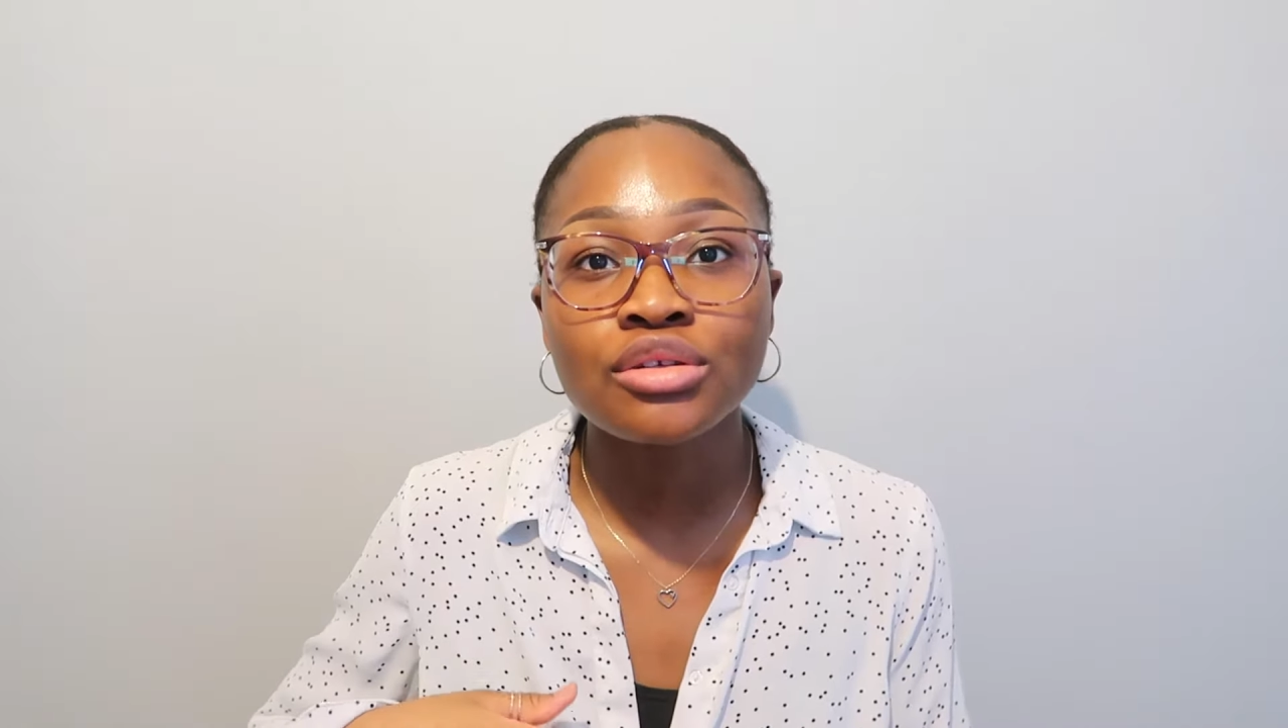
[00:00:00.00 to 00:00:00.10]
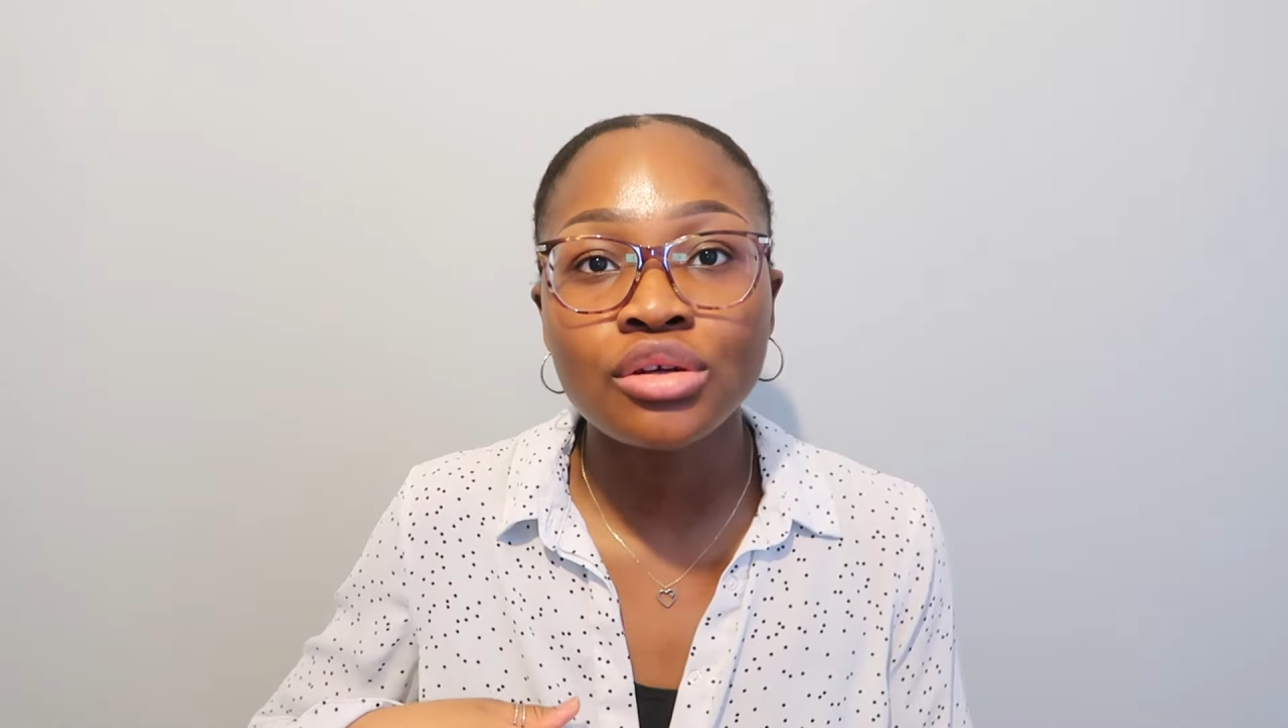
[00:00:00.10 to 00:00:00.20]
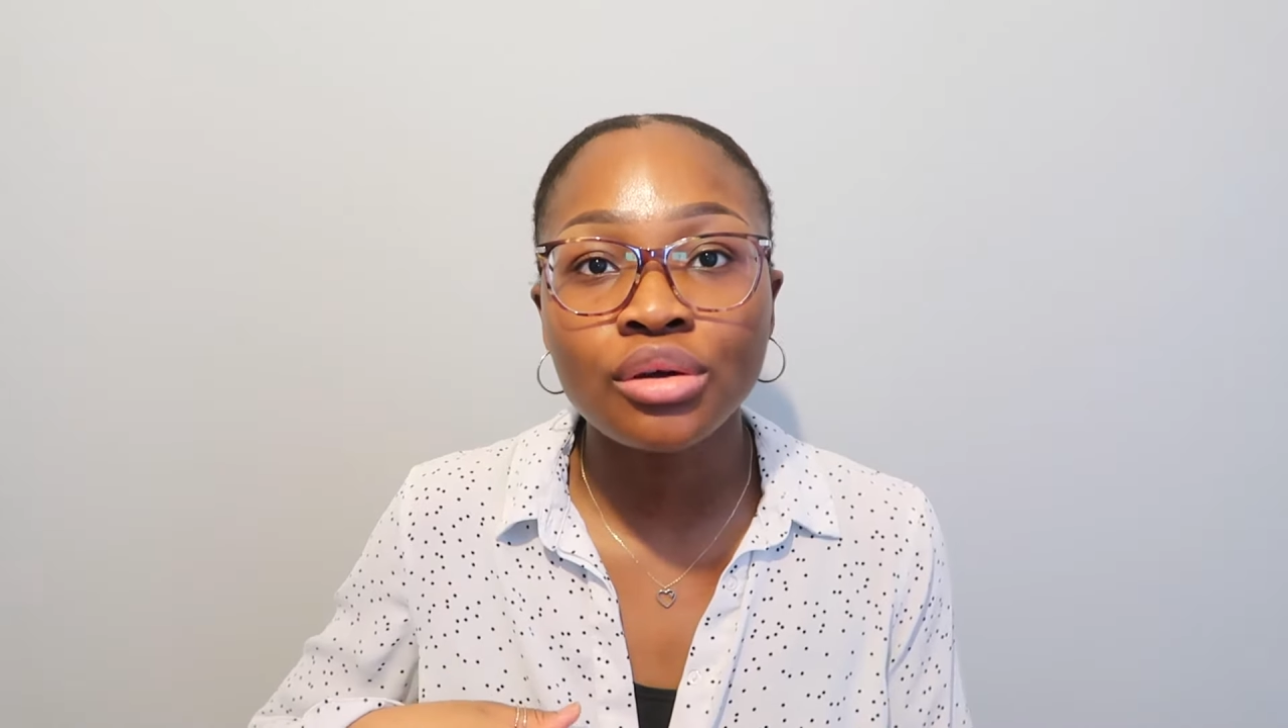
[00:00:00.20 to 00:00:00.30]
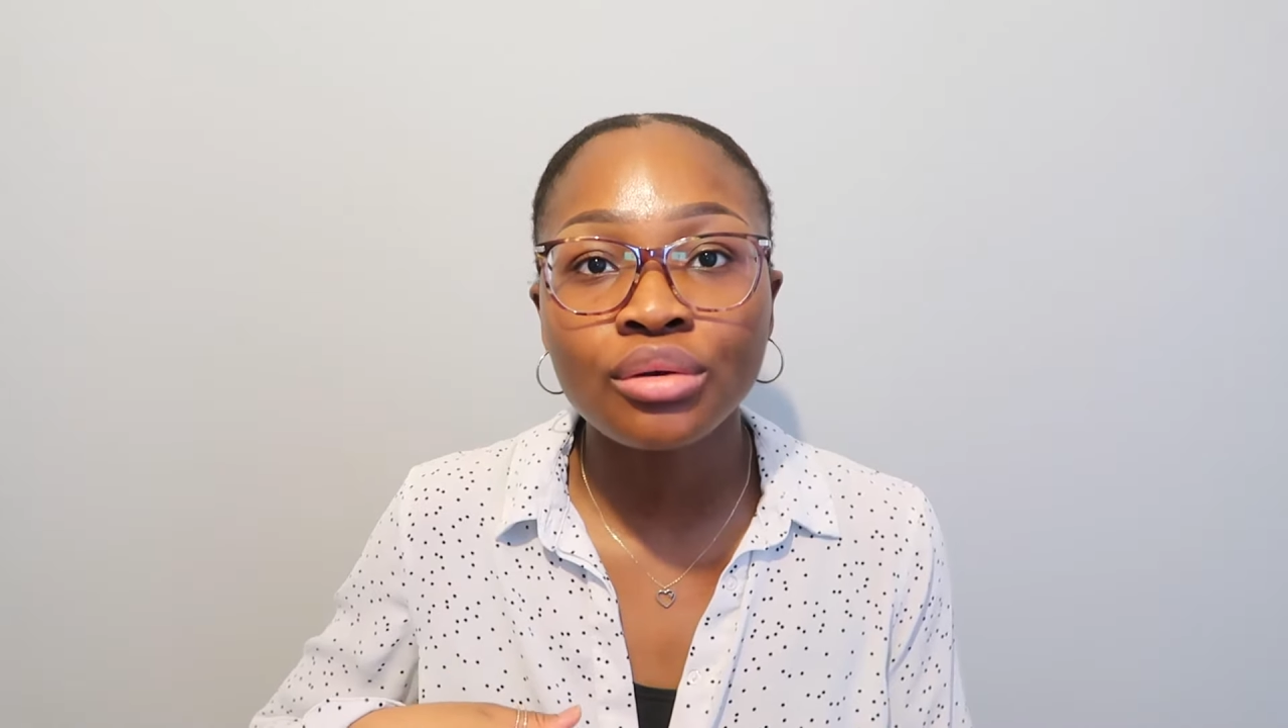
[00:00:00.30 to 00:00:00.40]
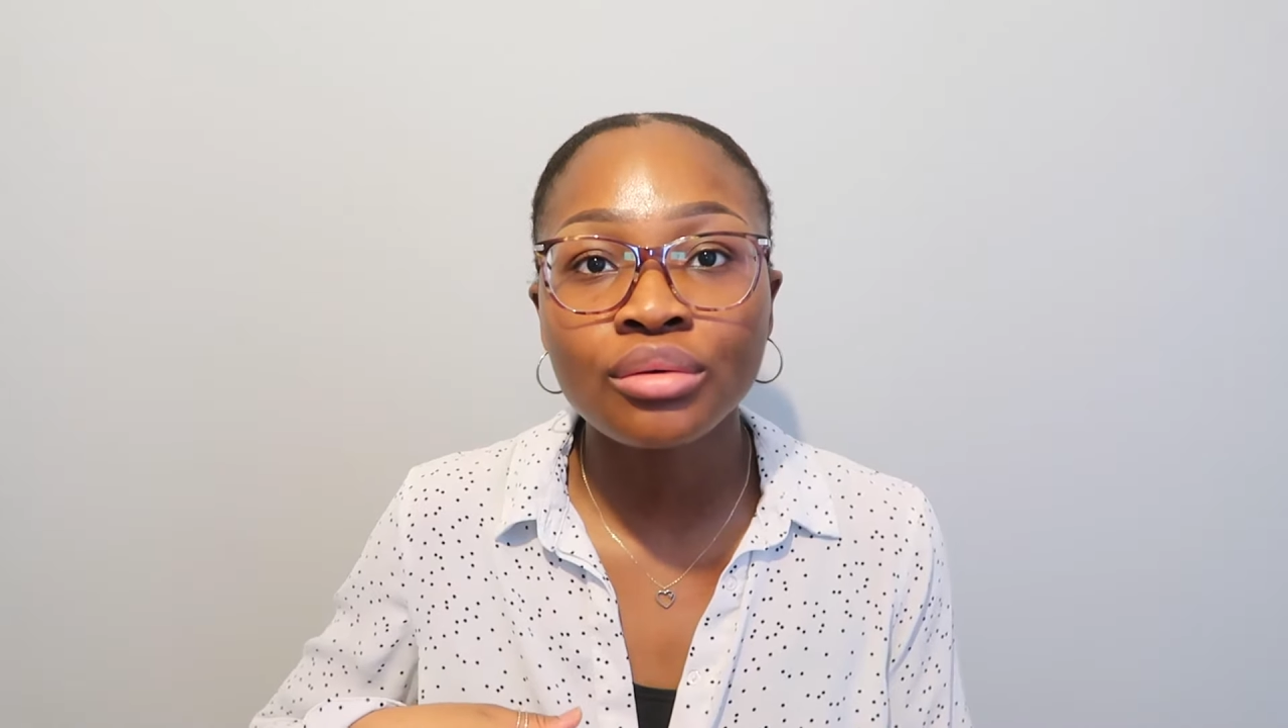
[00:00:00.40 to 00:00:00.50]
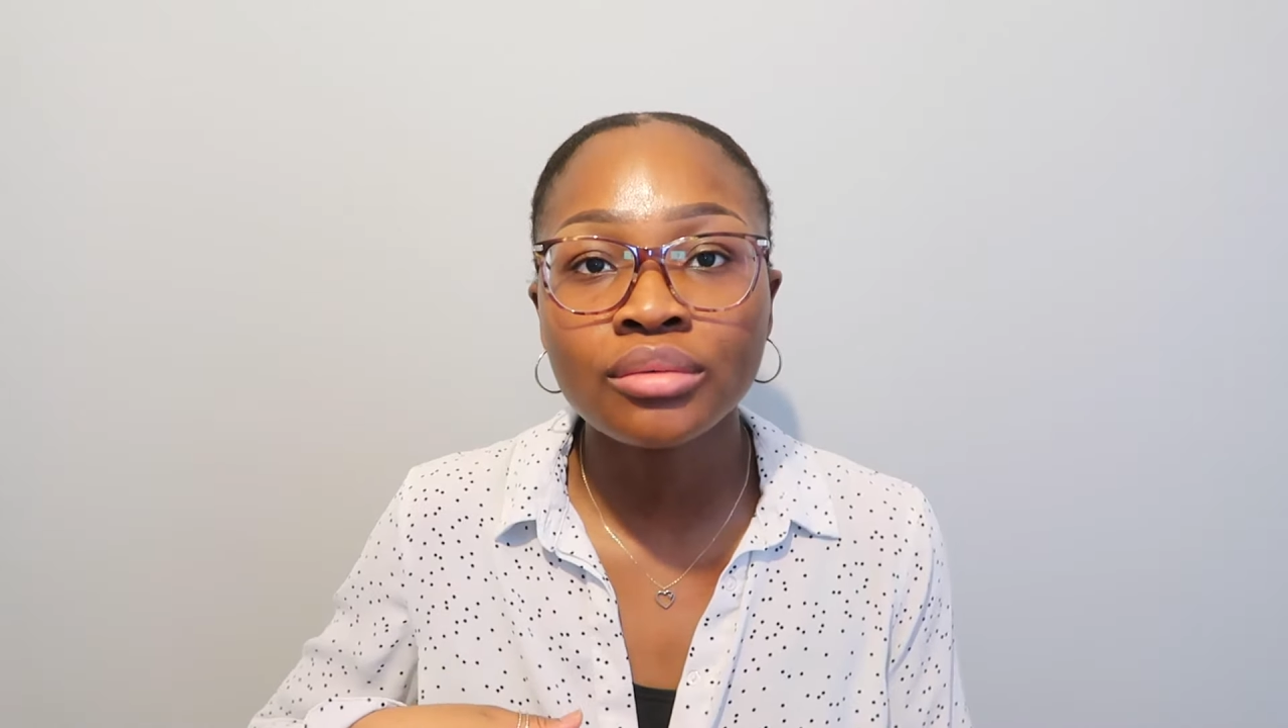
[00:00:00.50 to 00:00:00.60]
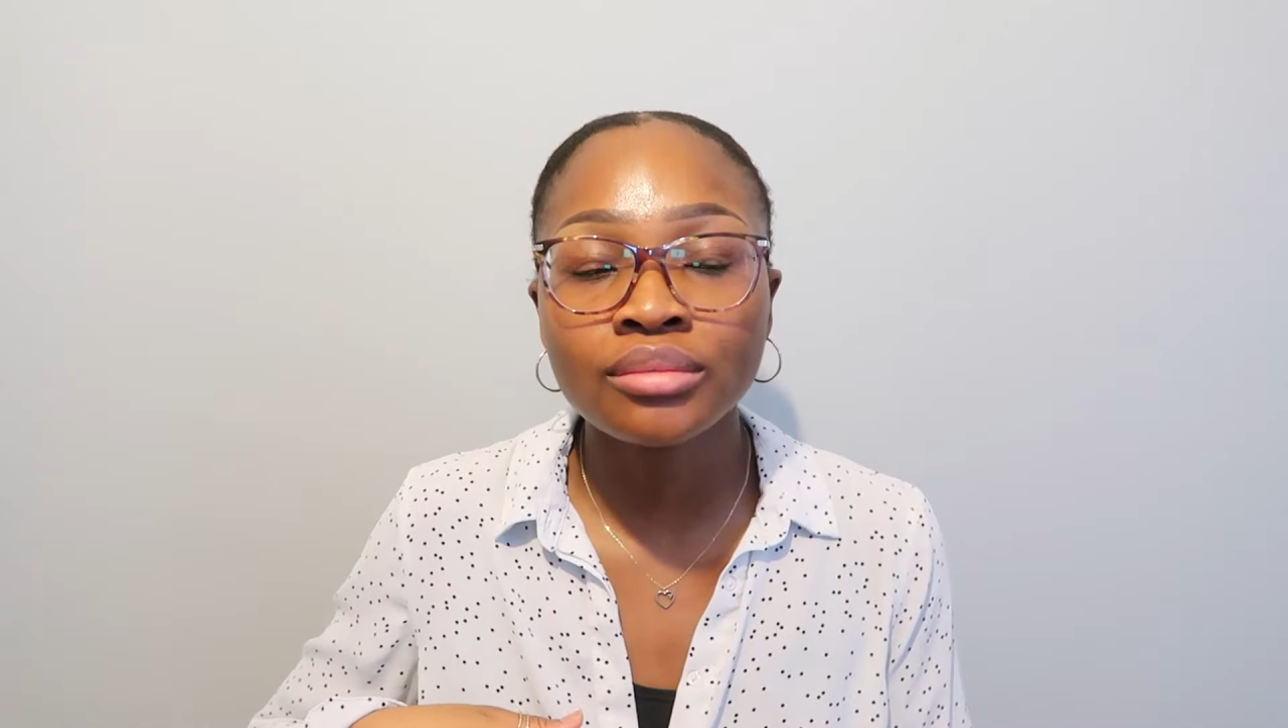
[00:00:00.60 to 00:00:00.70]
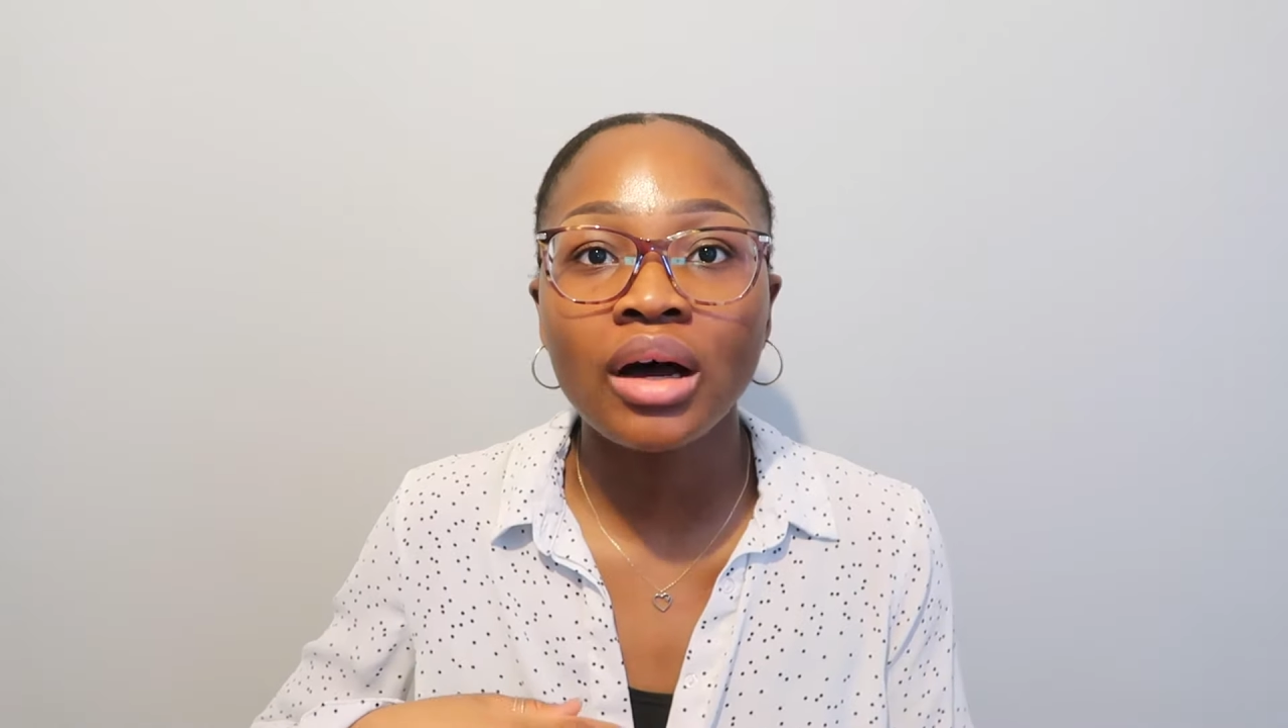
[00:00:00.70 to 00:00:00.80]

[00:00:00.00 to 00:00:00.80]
too.